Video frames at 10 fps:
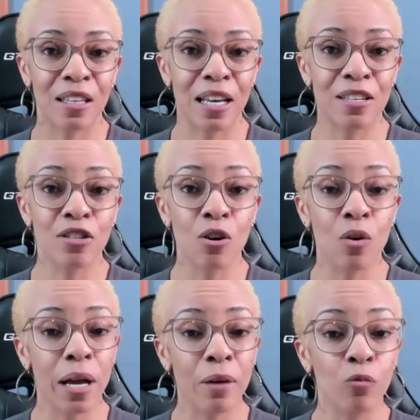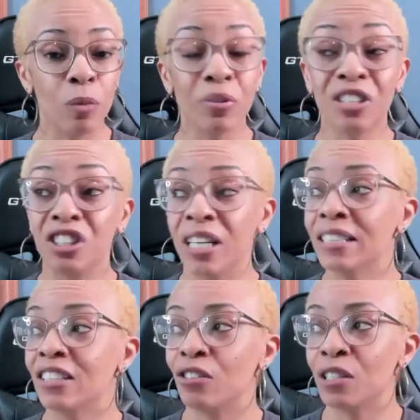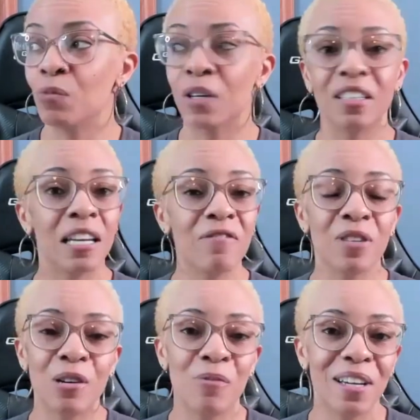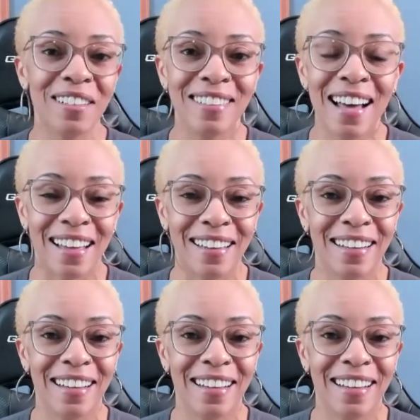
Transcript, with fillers: And so, and we project it on them, whether they feel their way or not.